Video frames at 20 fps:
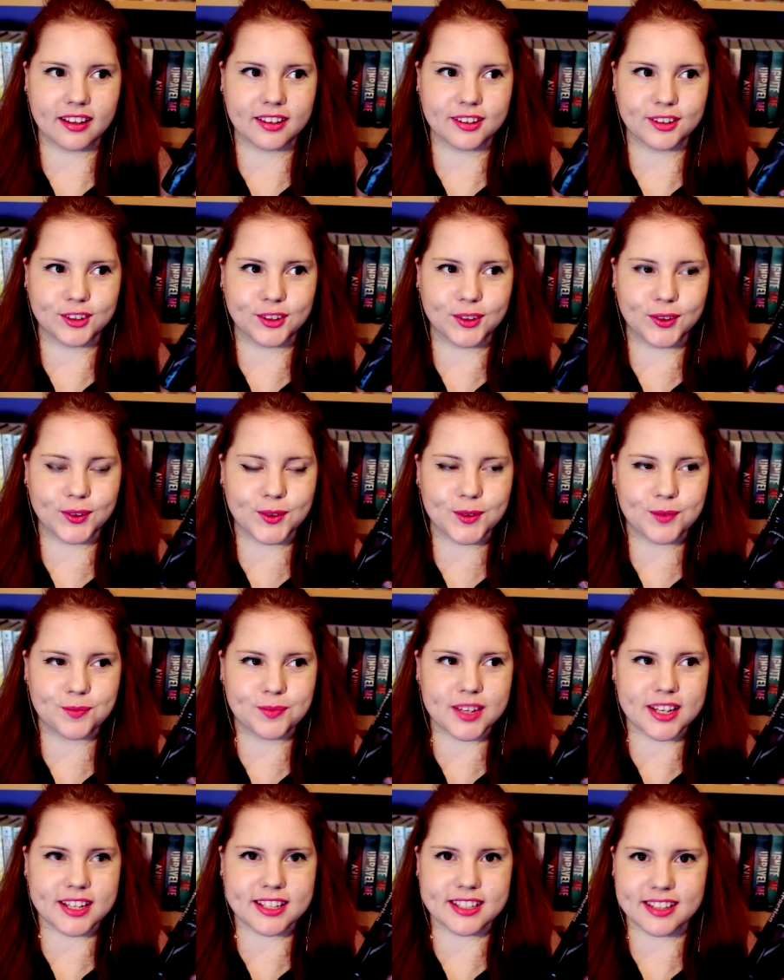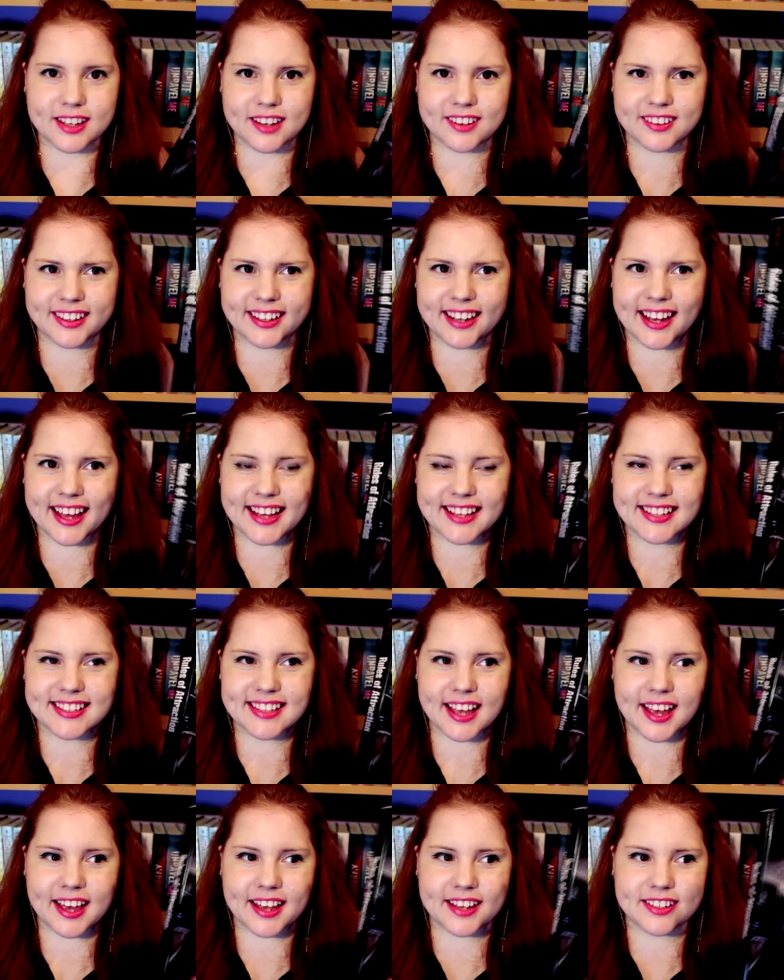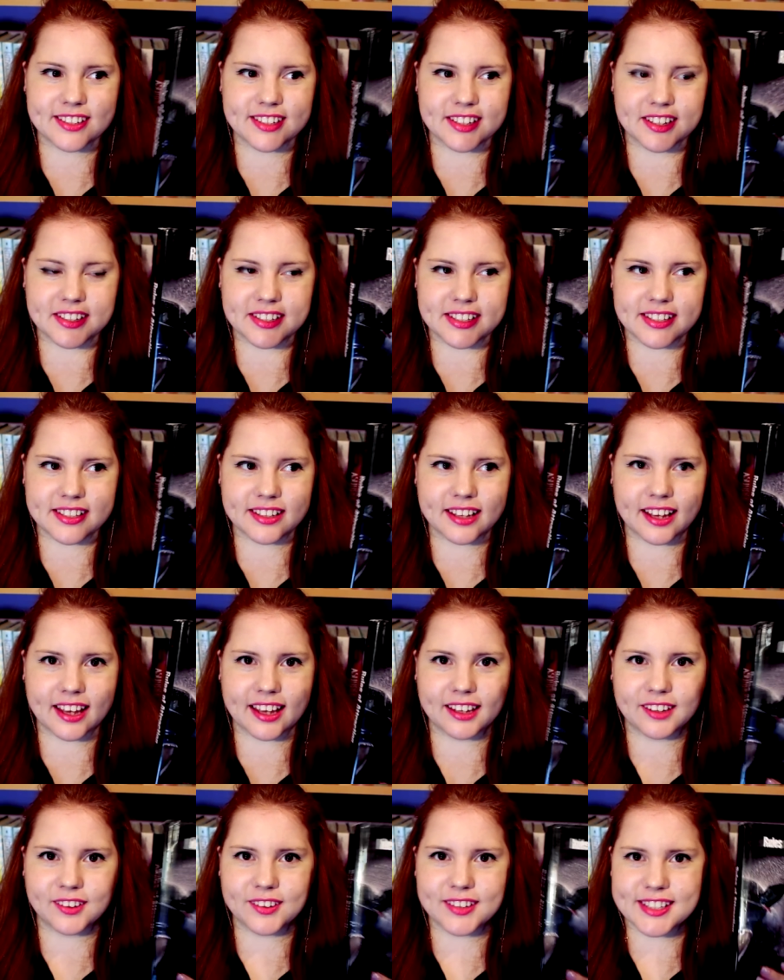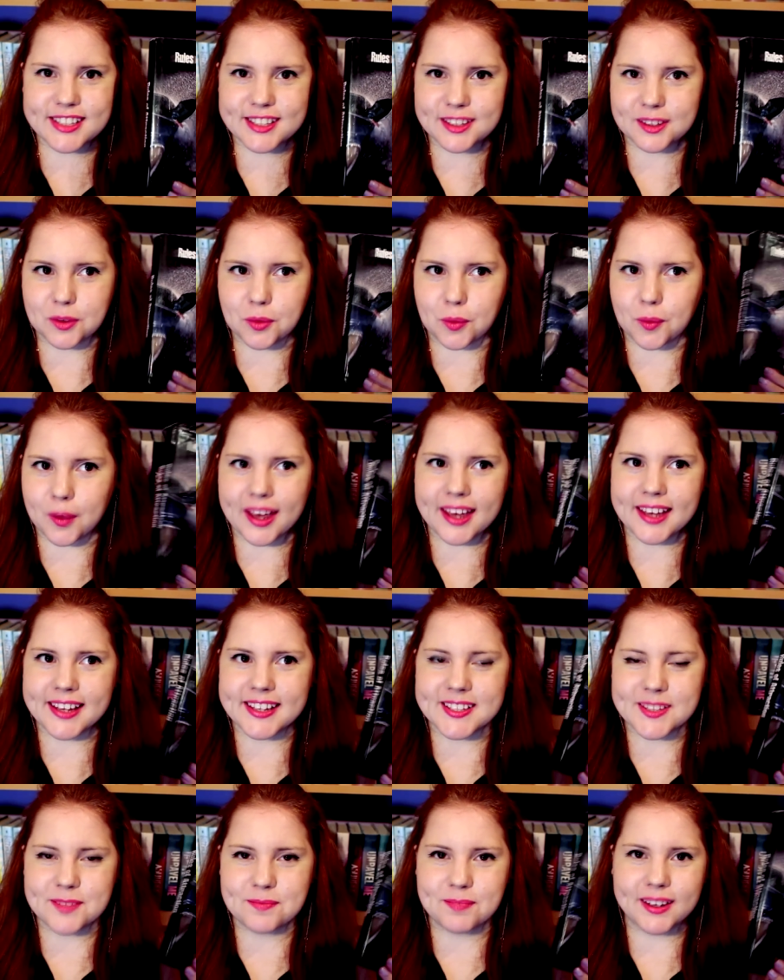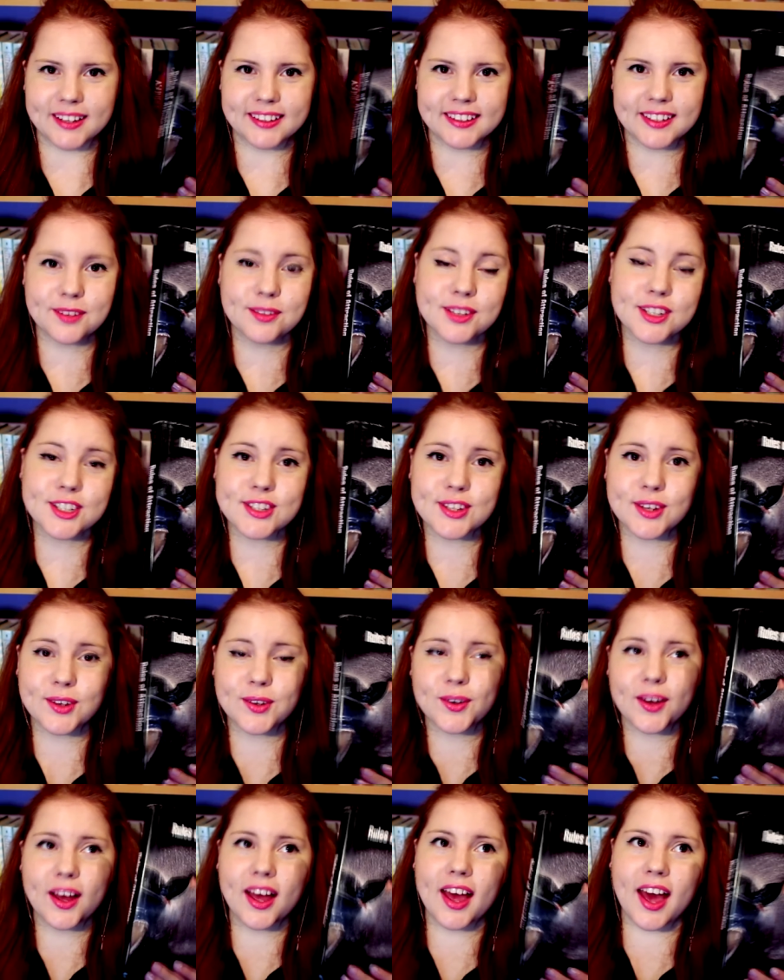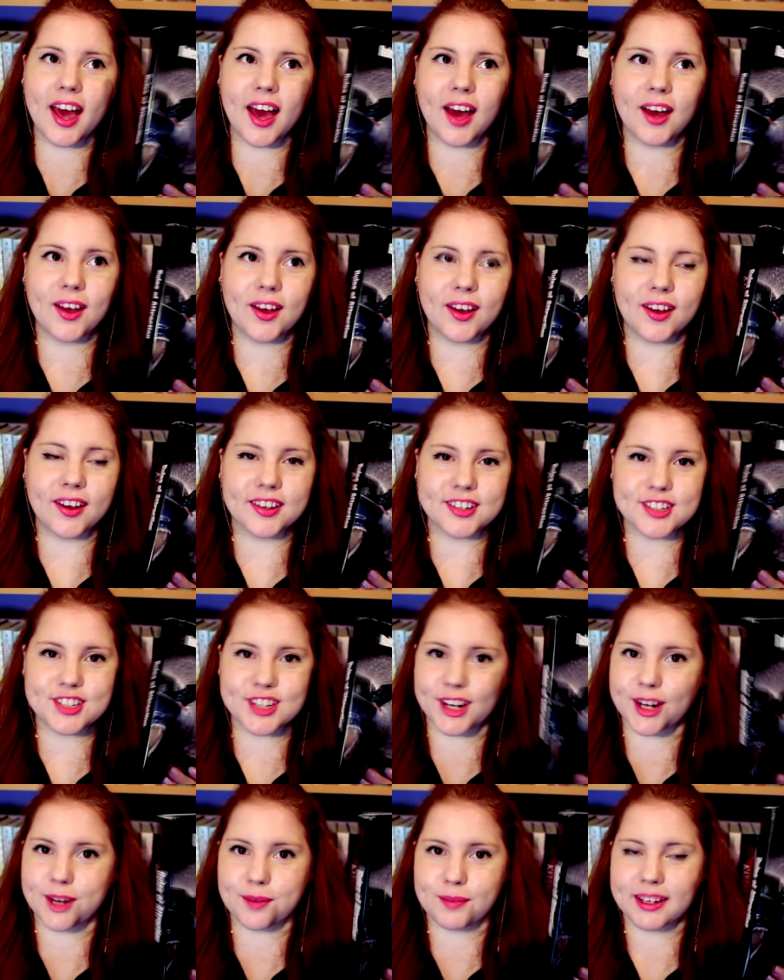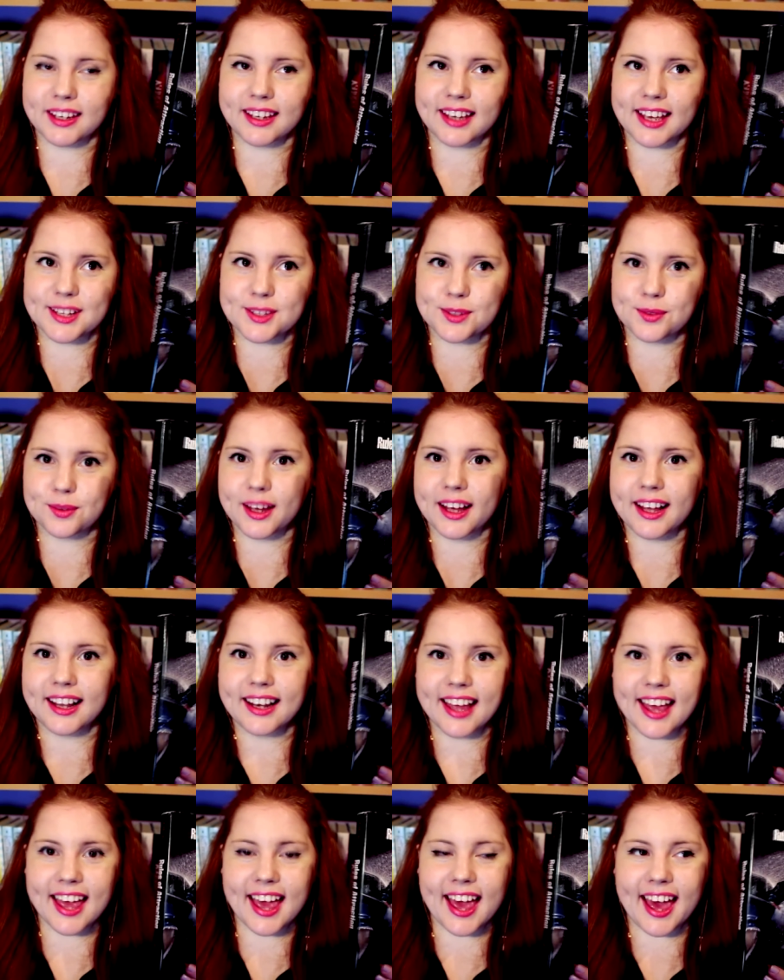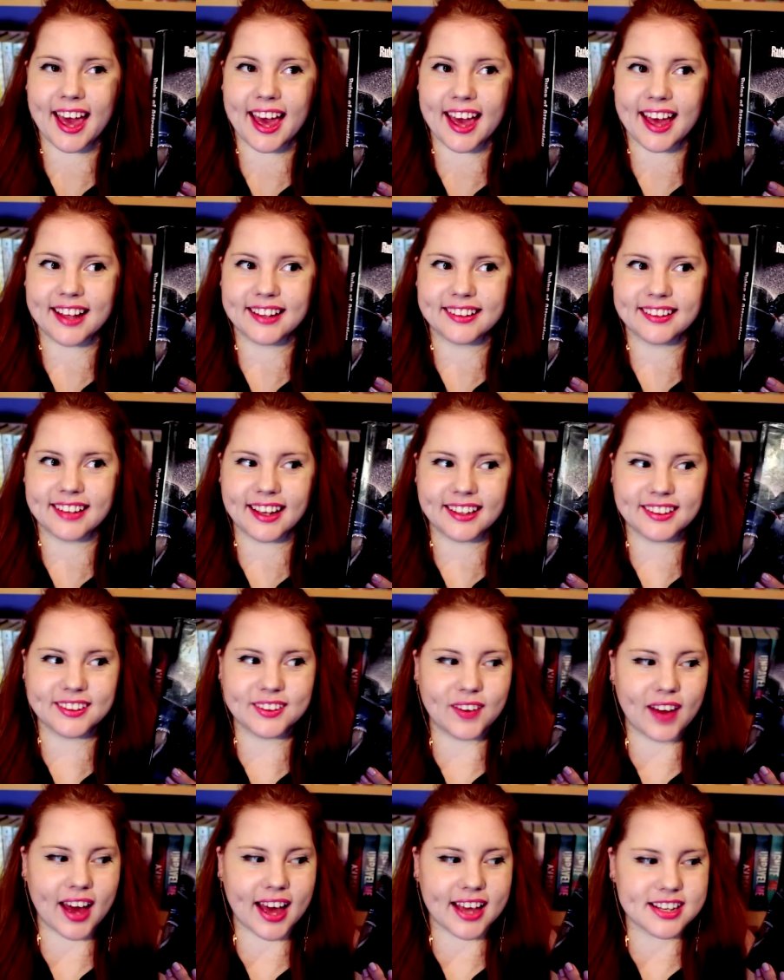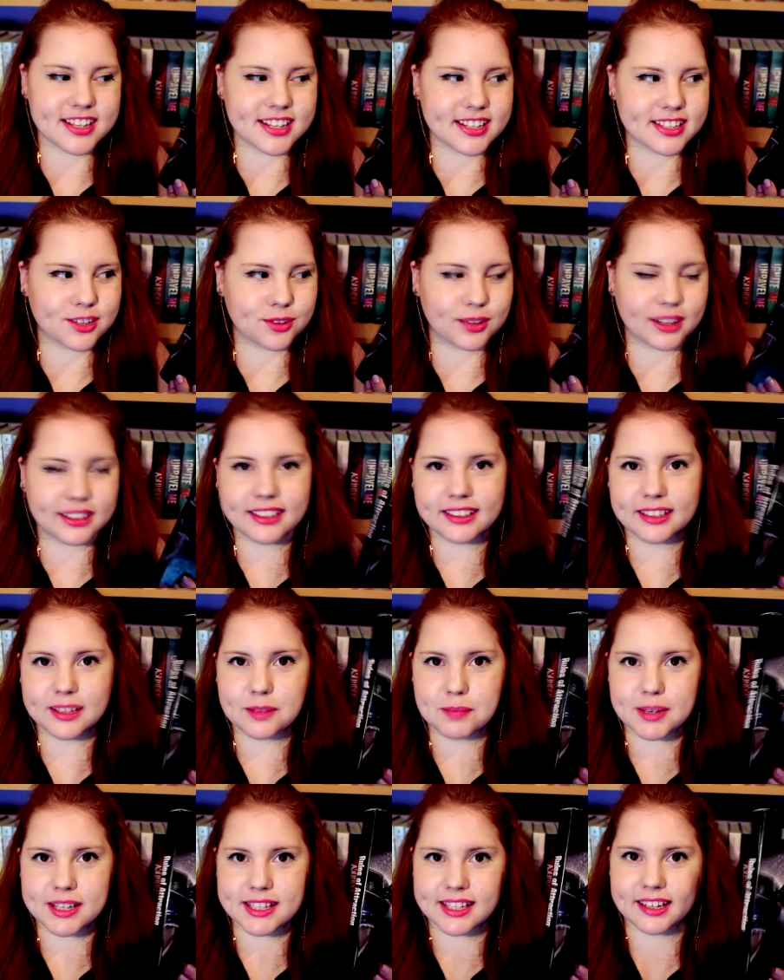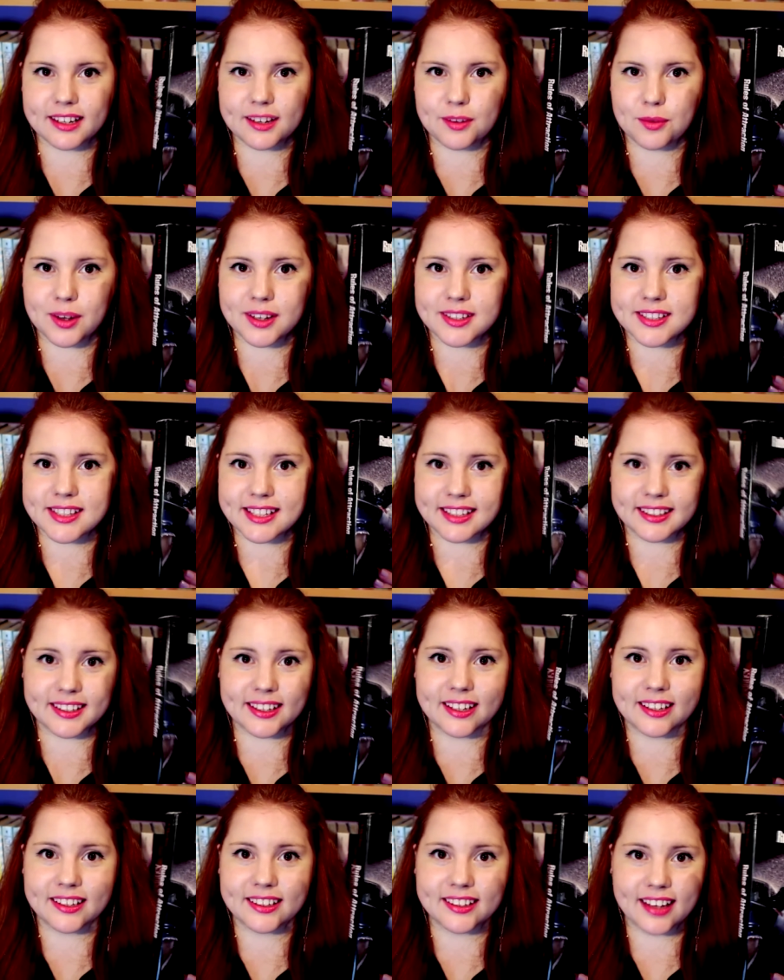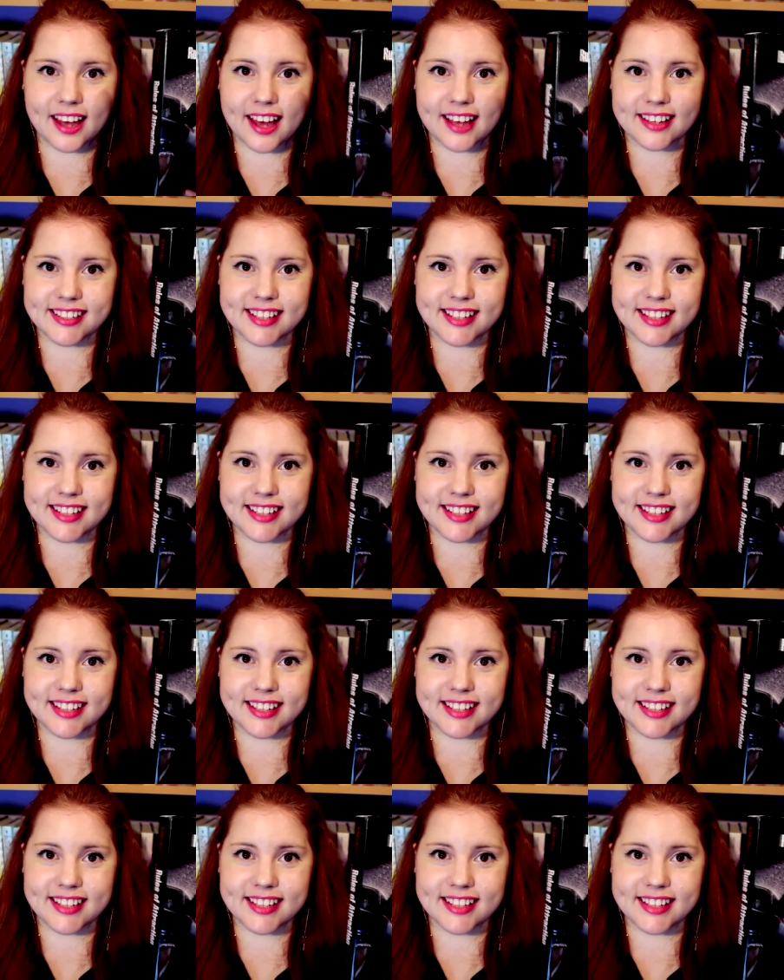you know, snarkiness and just egoistic ways, but he was so charming as well. And I don't know, I just read it in basically one sitting.